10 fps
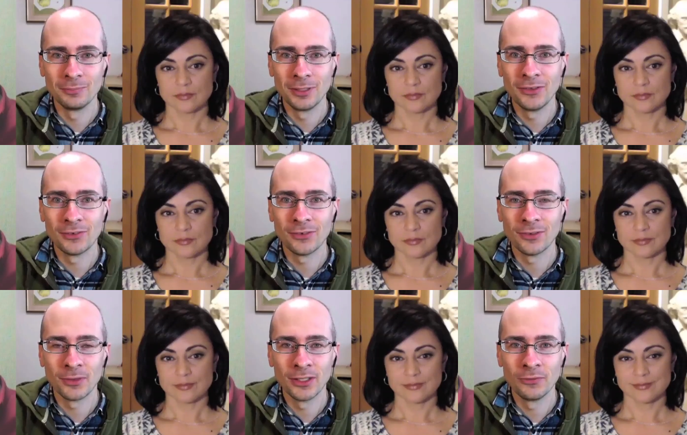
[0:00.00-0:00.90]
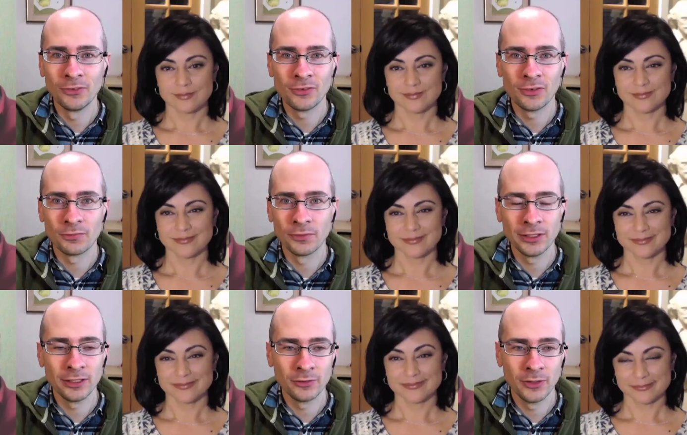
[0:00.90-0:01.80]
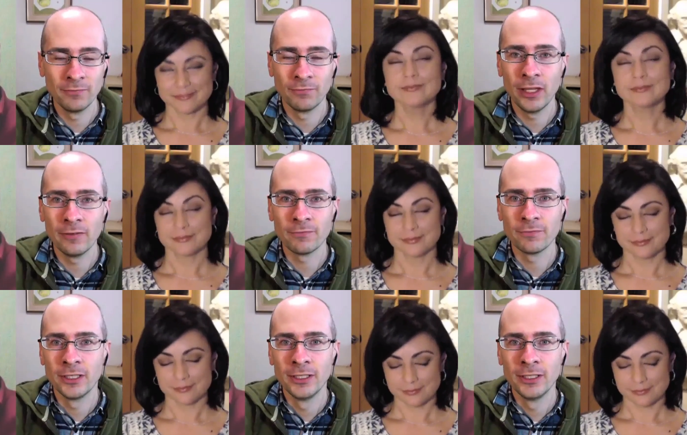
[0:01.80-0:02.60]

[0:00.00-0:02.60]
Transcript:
Speaker 1: piece or something. It was just really quite fluff.